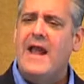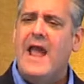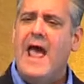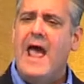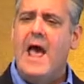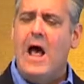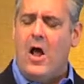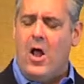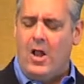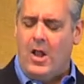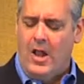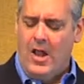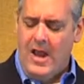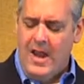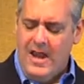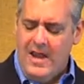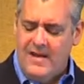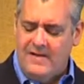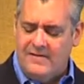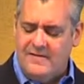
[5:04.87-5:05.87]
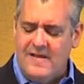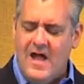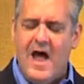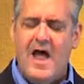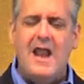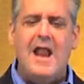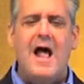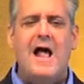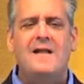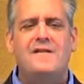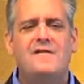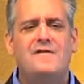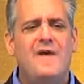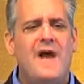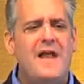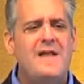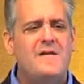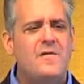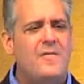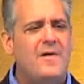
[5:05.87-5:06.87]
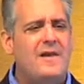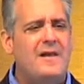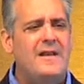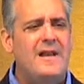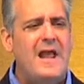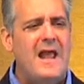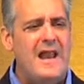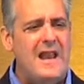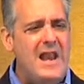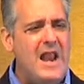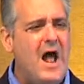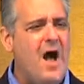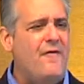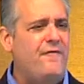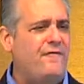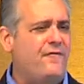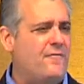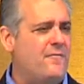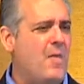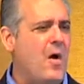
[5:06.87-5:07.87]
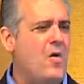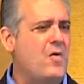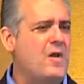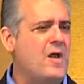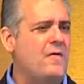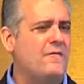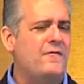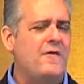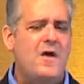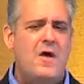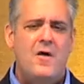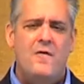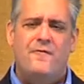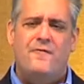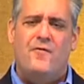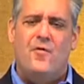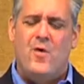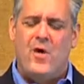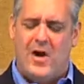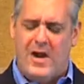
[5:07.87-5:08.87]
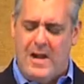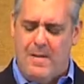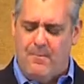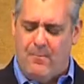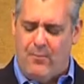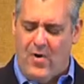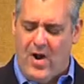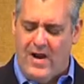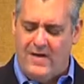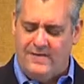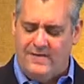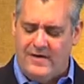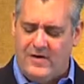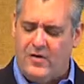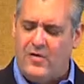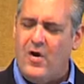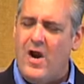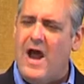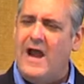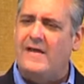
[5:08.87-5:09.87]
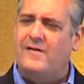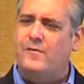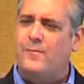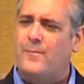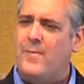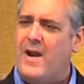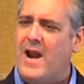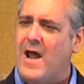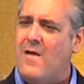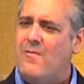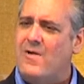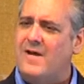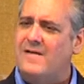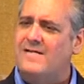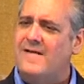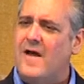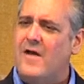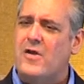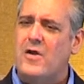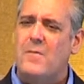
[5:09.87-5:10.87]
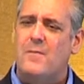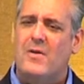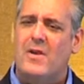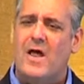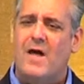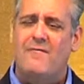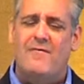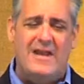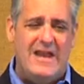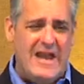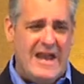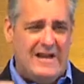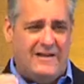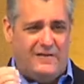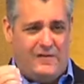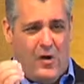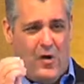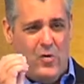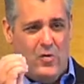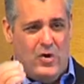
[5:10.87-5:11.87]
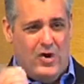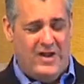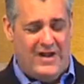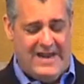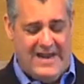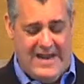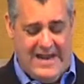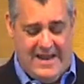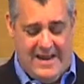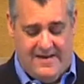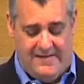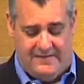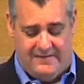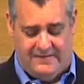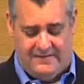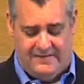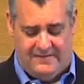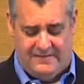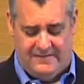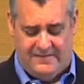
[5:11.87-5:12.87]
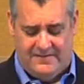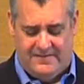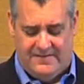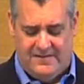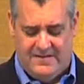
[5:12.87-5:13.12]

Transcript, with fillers: hell is not a genuine enough motive for embracing Christ. But I want to tell you, beloved, it totally is.